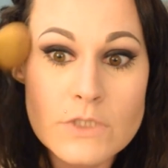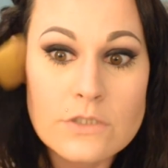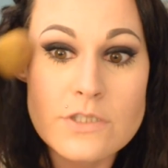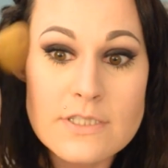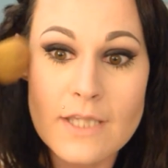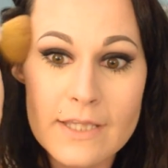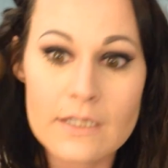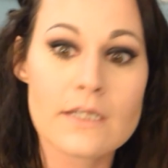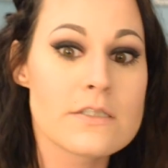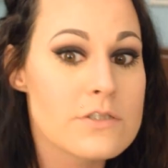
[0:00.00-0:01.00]
Just like
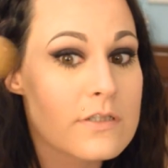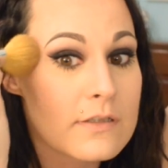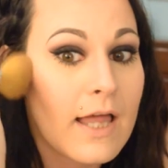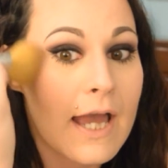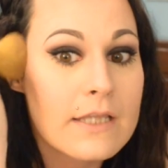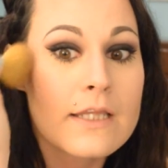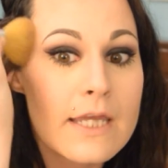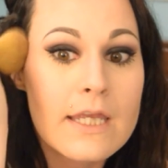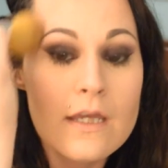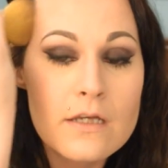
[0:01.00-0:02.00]
this. Just
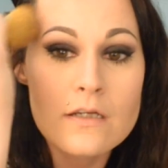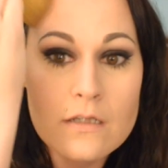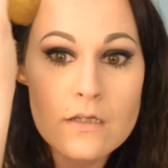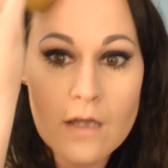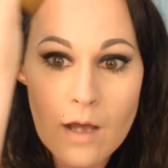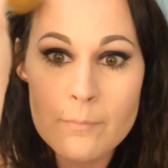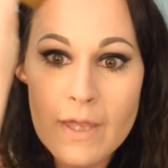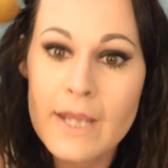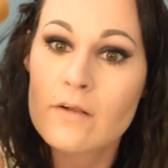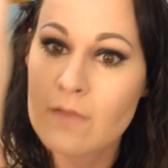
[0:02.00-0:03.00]
lightly up the
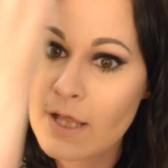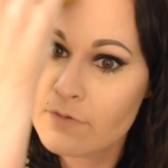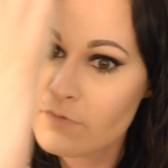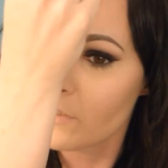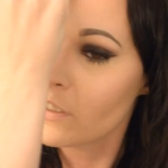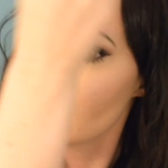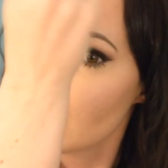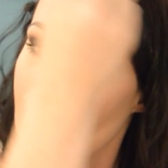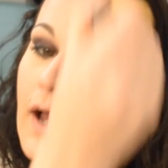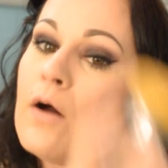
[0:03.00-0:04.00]
hairline. And then you're going
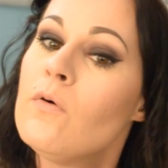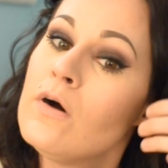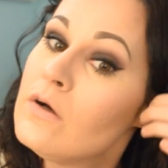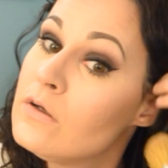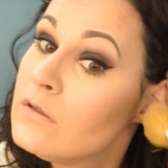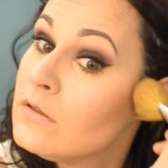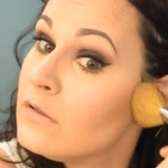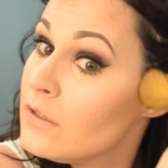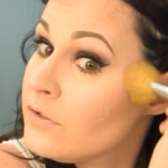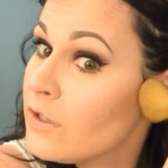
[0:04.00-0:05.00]
to
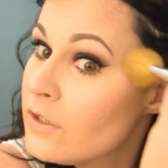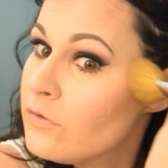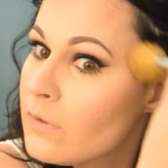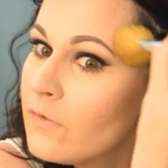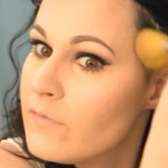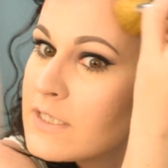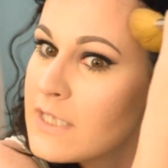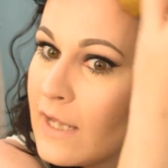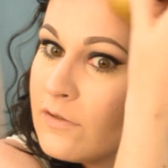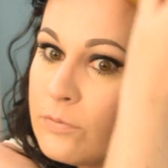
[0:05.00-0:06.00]
do it on this
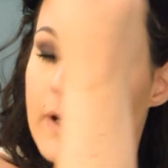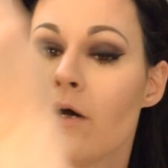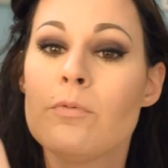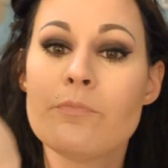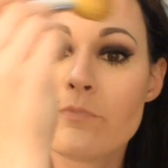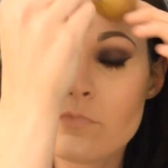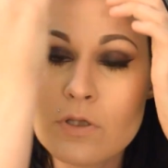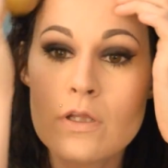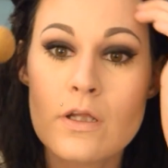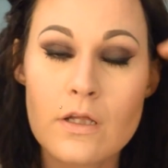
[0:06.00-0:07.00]
side as well.
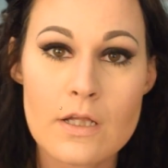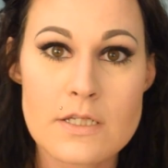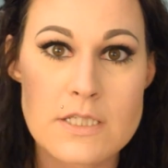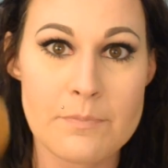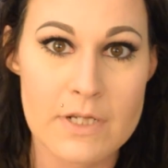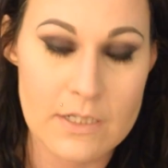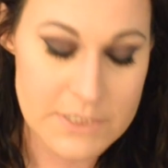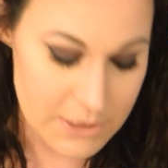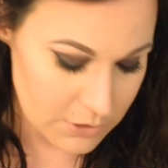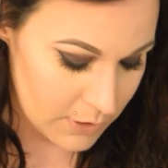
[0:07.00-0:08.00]
Something else
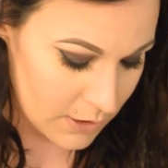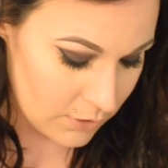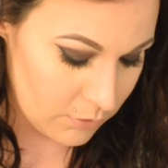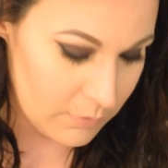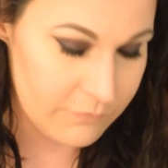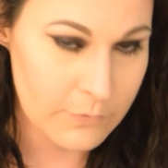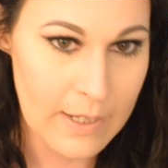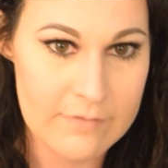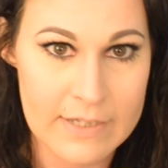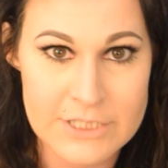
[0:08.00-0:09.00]
that you can do if you
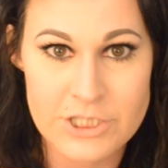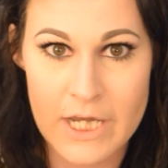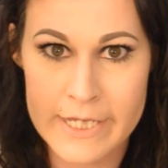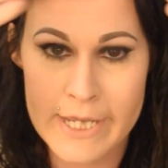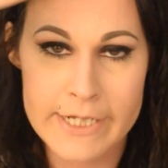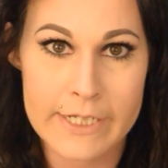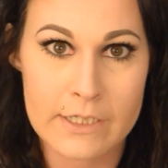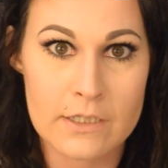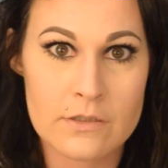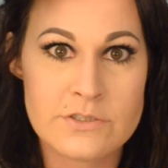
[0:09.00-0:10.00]
have a
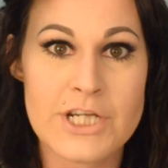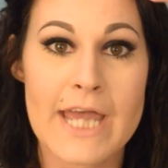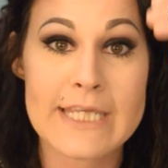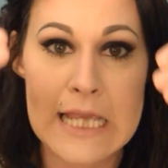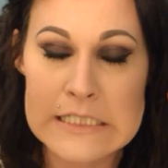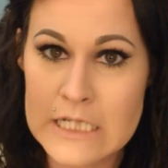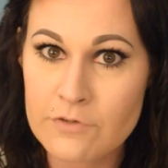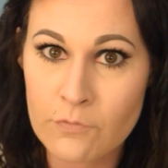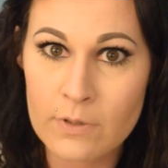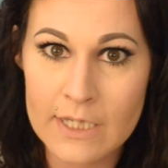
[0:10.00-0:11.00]
gigantic
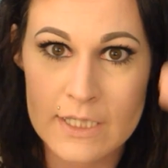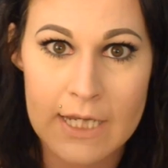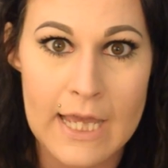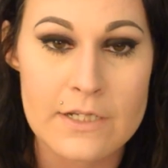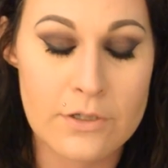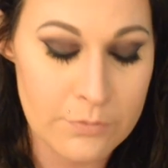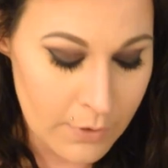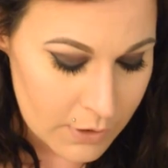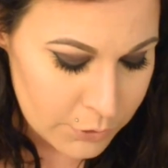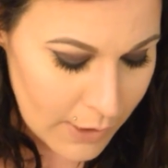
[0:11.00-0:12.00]
forehead like I do.
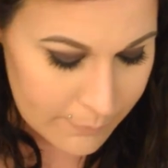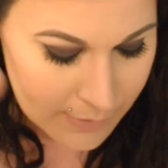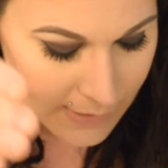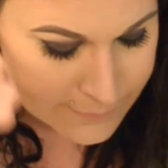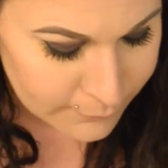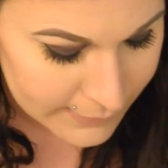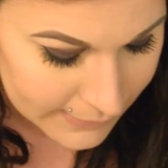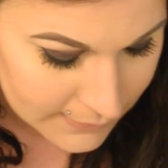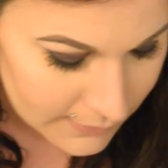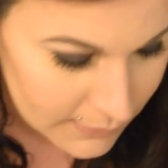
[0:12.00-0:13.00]
You got a big ass
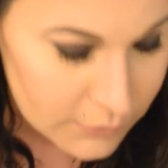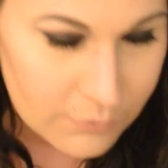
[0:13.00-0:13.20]
forehead. You